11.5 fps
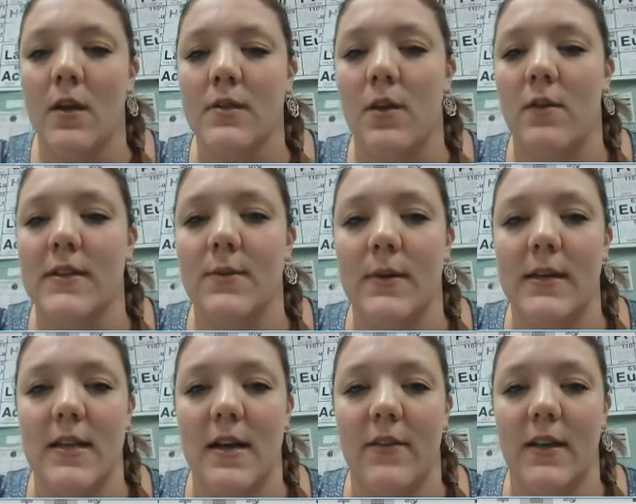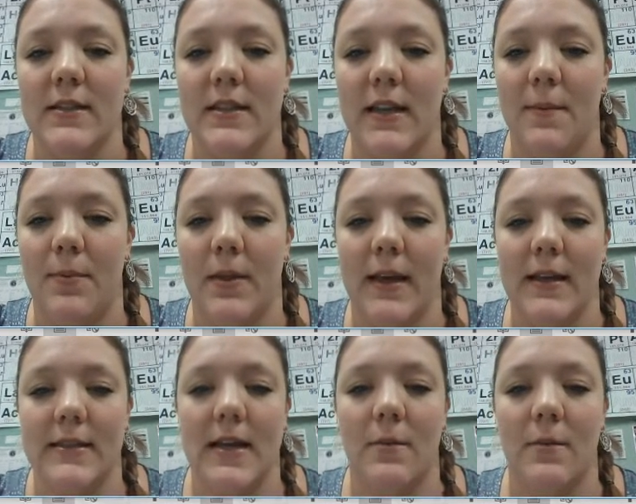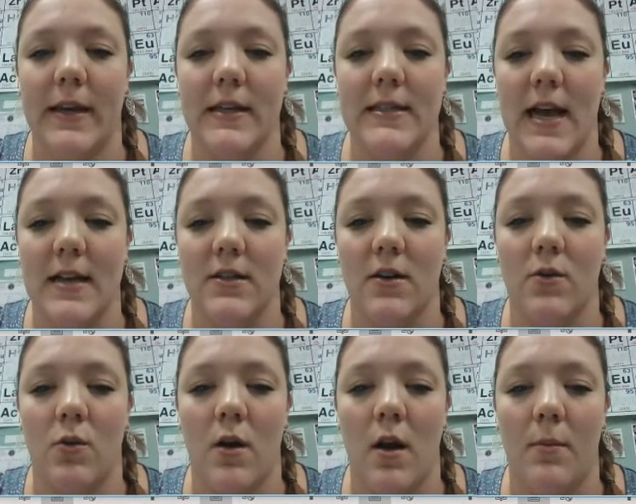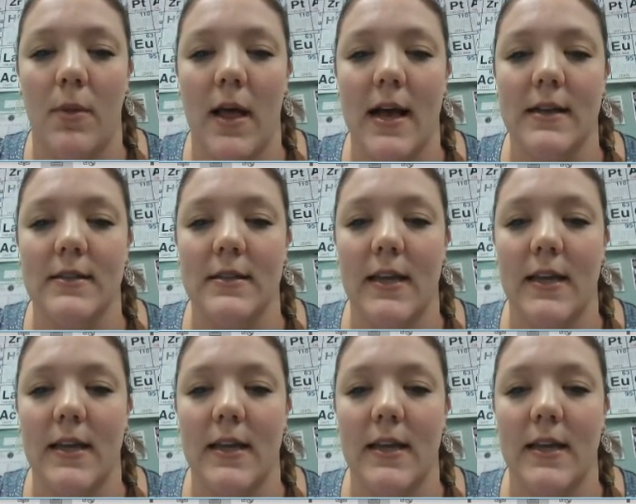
So this one is obviously a plant cell because it has our chloroplast